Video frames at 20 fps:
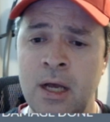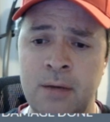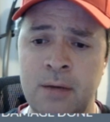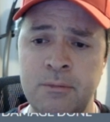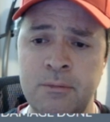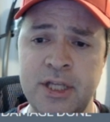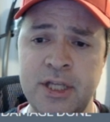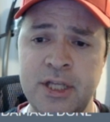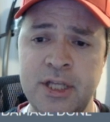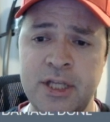
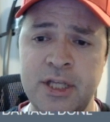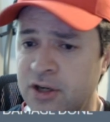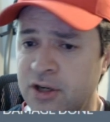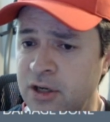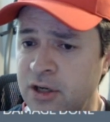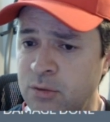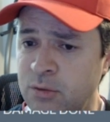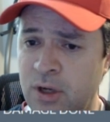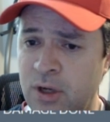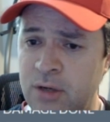This
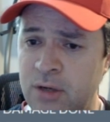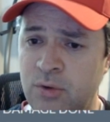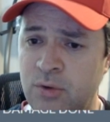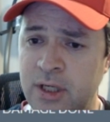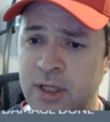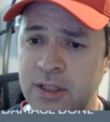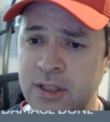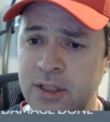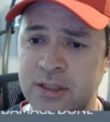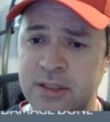third one
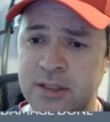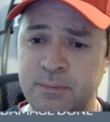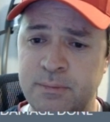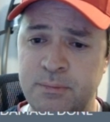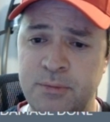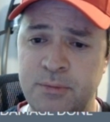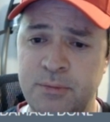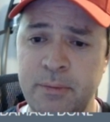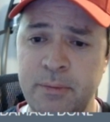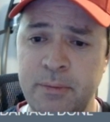
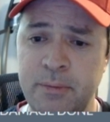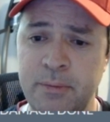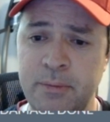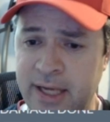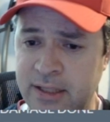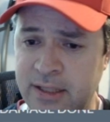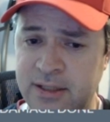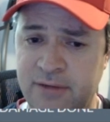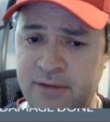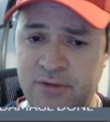was the
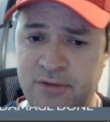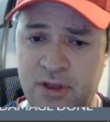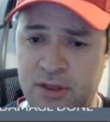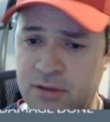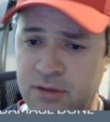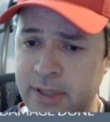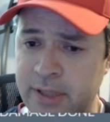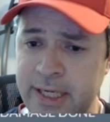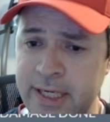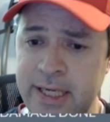best of the
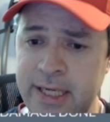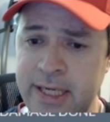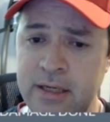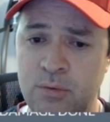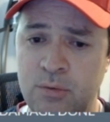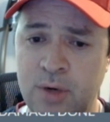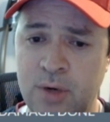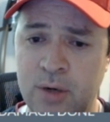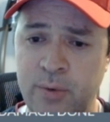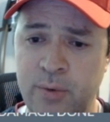3,
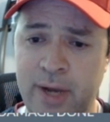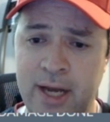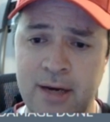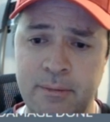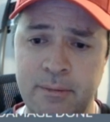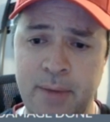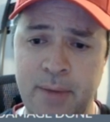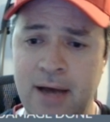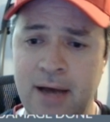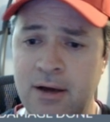where we had
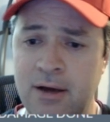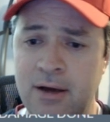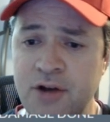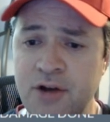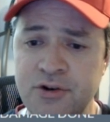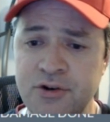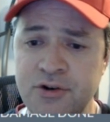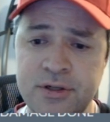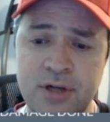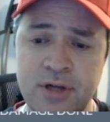about
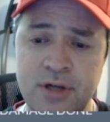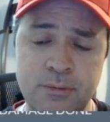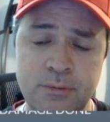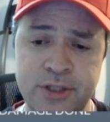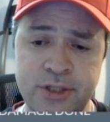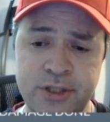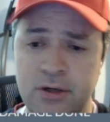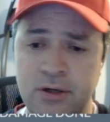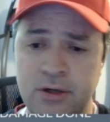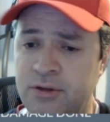100 and
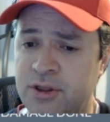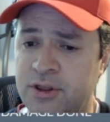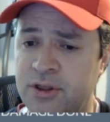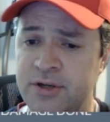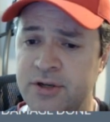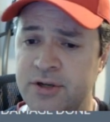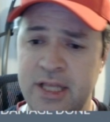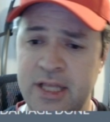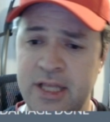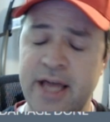almost
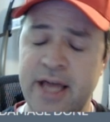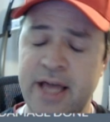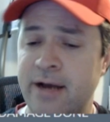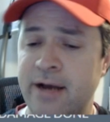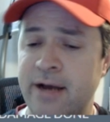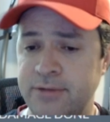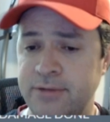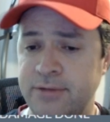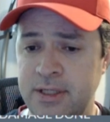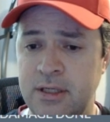
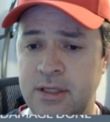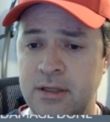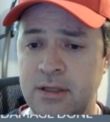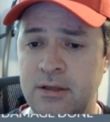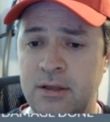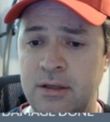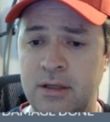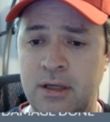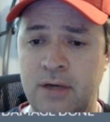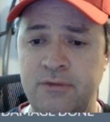130,000
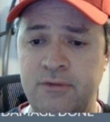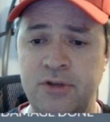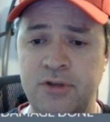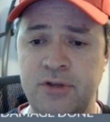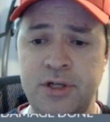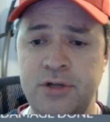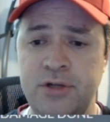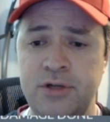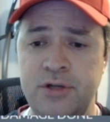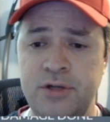of the
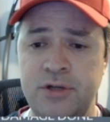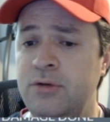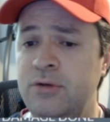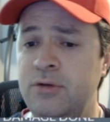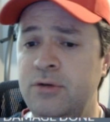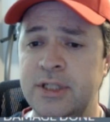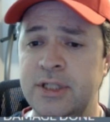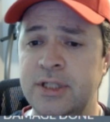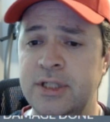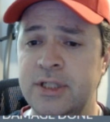new
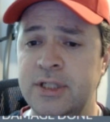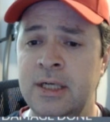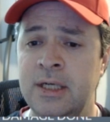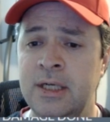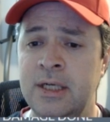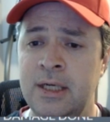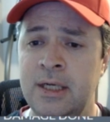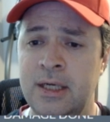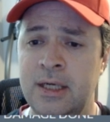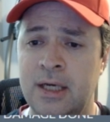loot.
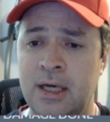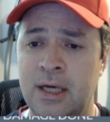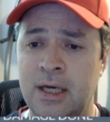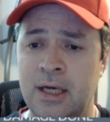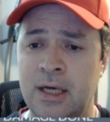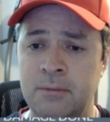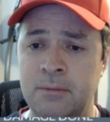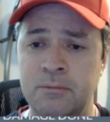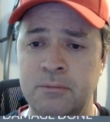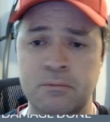
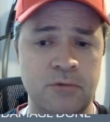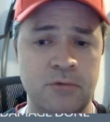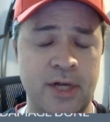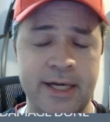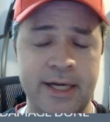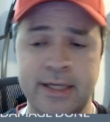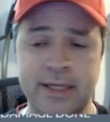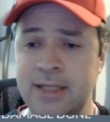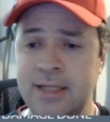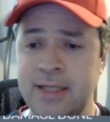
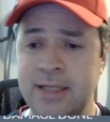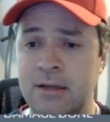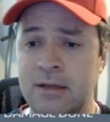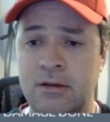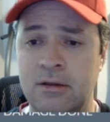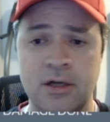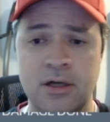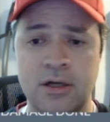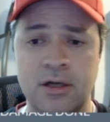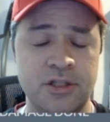Like I said,
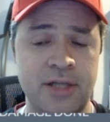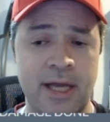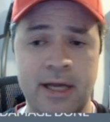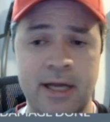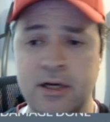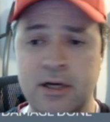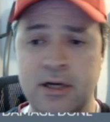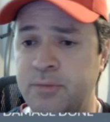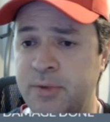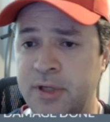largely
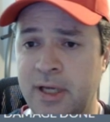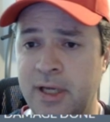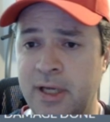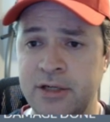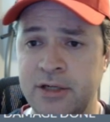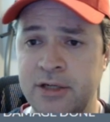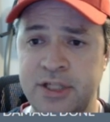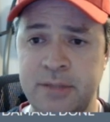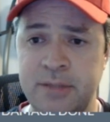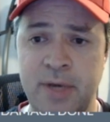
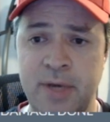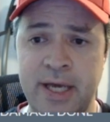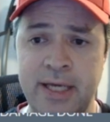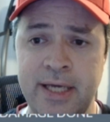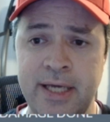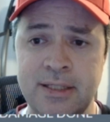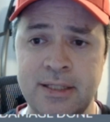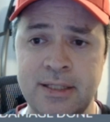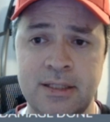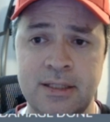energy
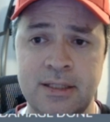based.